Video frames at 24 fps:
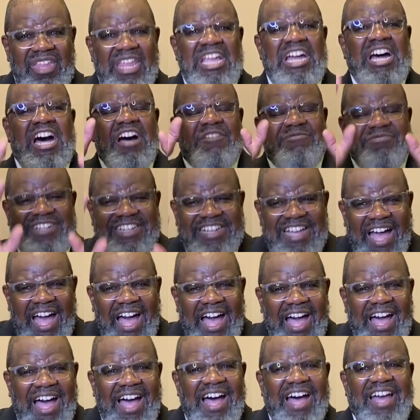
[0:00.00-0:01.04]
of
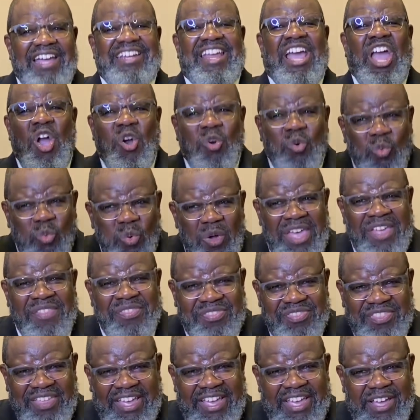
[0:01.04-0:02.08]
God
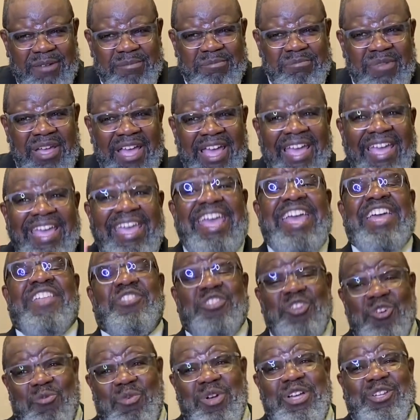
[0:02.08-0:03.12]
with them in
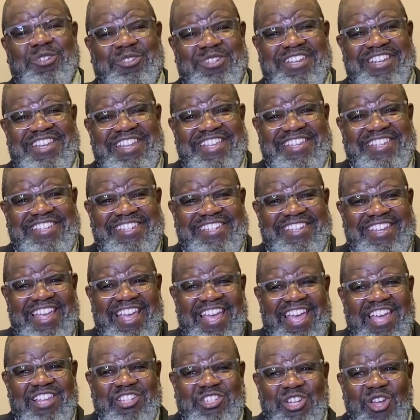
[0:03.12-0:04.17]
the wilderness.
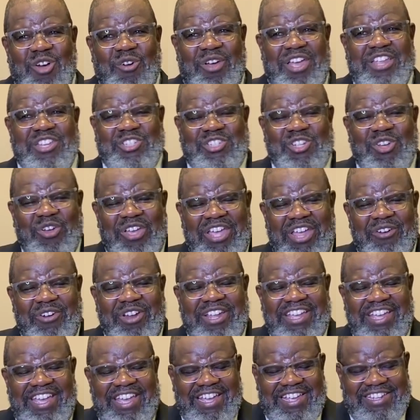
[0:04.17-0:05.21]
And so, and so here
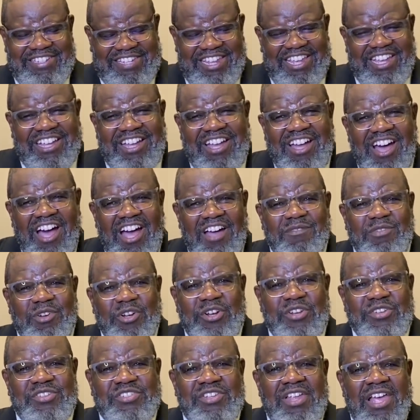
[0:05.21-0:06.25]
he is. He
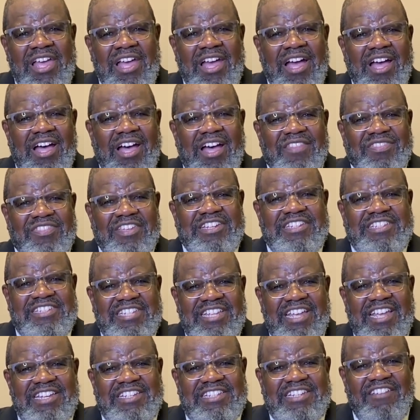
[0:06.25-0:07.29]
covers uh, the
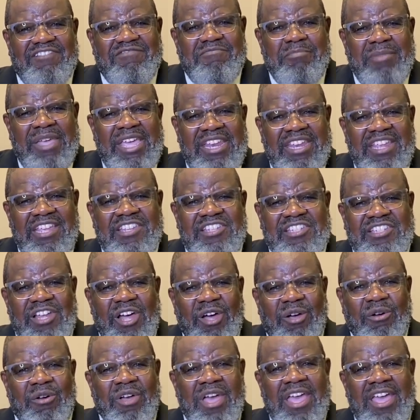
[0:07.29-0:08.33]
tent of meeting.
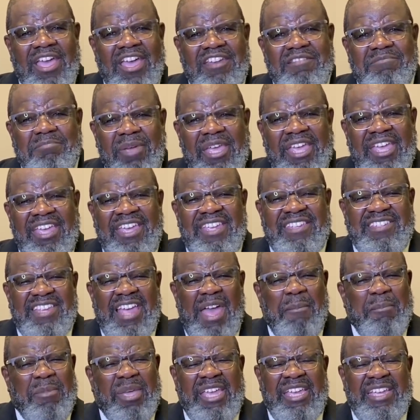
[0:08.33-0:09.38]
So it means,
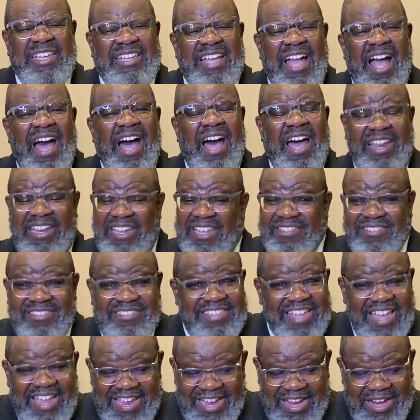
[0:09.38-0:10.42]
I mean, God is
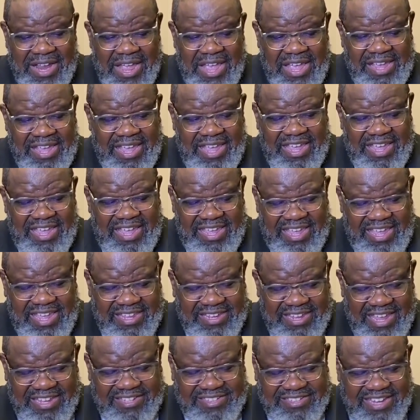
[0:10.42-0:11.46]
there. He, he,
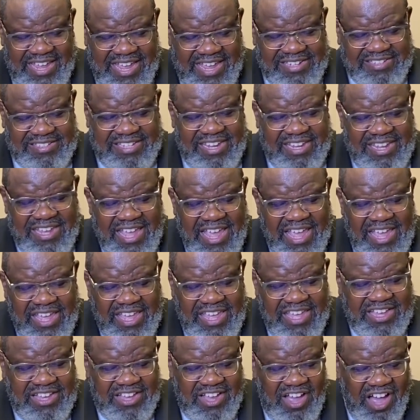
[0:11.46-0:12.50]
he says he,
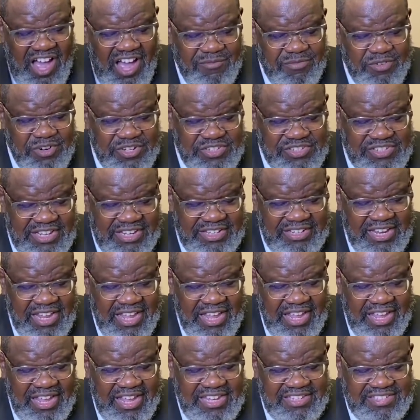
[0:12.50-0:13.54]
he covers it.
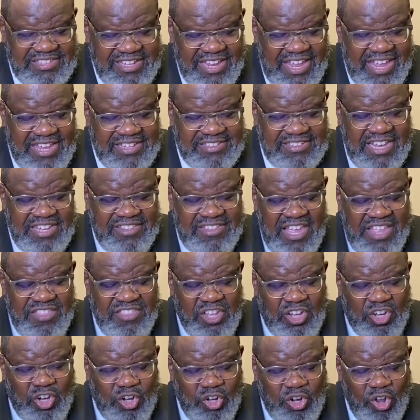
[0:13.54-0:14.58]
He says, and then
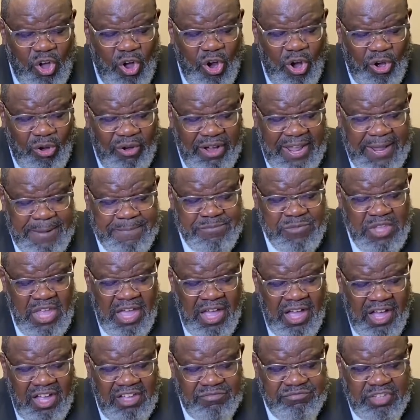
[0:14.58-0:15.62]
the glory
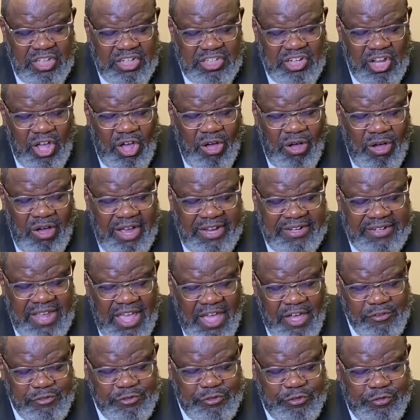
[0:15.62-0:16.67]
of the Lord
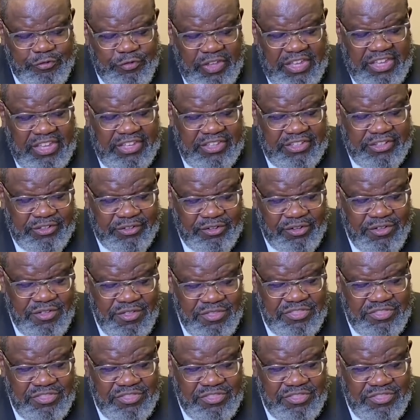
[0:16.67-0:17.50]
fill